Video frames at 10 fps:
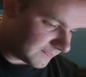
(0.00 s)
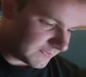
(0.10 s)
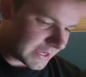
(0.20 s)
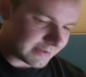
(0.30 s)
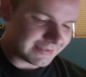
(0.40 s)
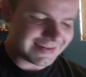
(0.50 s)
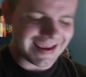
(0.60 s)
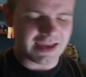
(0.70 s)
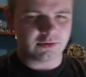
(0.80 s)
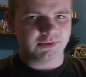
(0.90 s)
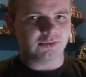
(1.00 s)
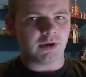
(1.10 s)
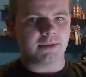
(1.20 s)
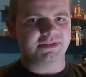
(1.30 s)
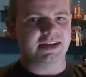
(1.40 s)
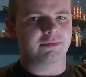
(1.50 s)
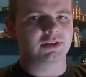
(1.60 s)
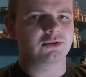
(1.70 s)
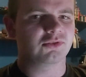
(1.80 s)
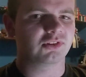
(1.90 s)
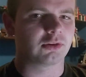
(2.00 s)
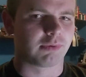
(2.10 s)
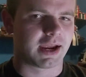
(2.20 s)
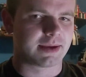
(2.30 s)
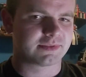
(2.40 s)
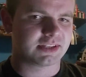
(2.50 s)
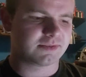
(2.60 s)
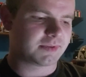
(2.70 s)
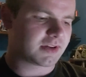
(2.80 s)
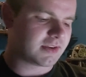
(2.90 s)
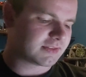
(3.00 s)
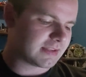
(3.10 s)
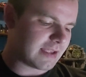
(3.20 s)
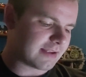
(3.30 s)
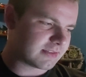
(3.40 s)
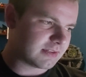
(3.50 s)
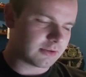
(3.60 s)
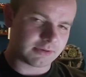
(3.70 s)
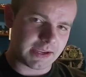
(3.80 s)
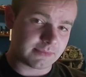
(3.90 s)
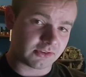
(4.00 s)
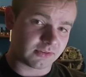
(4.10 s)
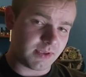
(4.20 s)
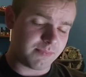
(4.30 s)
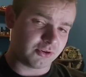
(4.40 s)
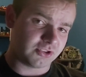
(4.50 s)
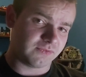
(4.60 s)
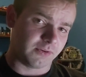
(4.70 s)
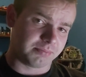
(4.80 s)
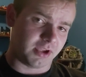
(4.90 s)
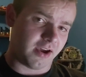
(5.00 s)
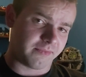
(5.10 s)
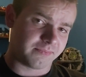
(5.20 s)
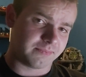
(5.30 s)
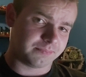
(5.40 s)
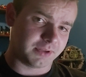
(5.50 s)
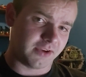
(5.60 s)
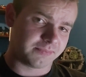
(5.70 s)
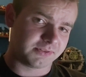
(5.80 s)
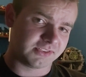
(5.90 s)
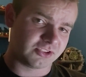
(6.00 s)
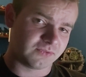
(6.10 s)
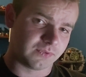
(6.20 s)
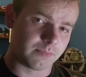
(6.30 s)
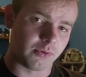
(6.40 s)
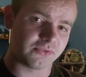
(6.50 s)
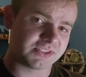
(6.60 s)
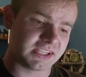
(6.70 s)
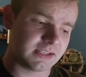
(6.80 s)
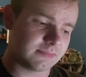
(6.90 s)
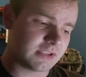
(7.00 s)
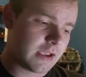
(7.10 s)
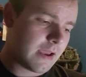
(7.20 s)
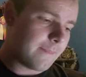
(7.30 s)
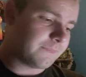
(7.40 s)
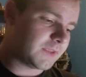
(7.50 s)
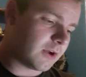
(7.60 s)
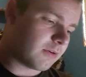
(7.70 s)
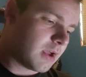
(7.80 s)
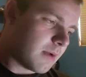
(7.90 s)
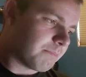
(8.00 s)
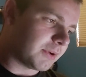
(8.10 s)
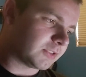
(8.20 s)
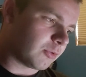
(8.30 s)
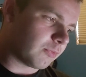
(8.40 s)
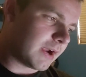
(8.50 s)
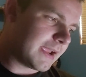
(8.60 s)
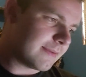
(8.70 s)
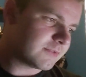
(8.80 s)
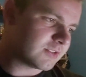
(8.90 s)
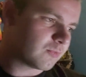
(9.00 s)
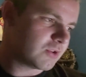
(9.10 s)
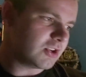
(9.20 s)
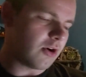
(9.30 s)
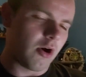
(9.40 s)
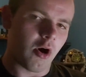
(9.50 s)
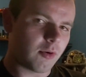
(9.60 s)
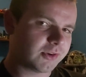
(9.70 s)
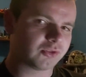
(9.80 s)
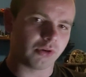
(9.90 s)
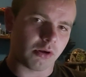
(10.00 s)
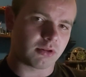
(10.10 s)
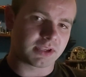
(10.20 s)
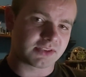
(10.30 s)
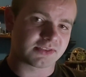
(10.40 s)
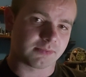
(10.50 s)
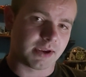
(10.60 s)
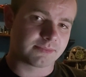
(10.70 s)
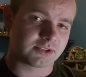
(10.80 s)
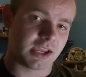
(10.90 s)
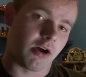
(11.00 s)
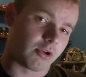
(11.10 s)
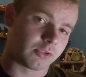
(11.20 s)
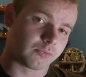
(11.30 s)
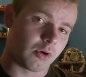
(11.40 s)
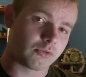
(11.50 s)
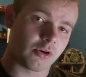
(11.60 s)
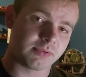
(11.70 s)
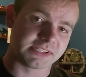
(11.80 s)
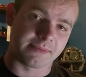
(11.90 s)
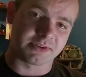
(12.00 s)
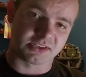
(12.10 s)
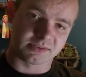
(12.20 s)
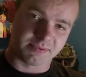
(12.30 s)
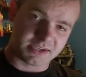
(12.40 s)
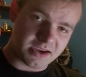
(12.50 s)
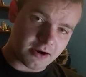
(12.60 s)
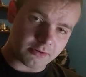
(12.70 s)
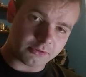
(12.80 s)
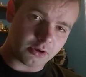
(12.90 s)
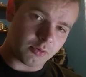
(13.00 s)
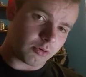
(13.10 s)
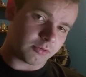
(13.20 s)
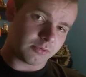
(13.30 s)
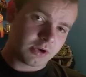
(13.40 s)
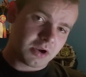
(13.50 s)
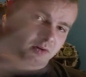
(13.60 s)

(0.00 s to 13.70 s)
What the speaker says: and the reason why I'm saying we lose to the Rams is because that's another game that's going to be pushing for a playoff position for both teams, though. But the Rams, we always struggle against the Rams on the road, though. Was that because of Pete Carroll, though, or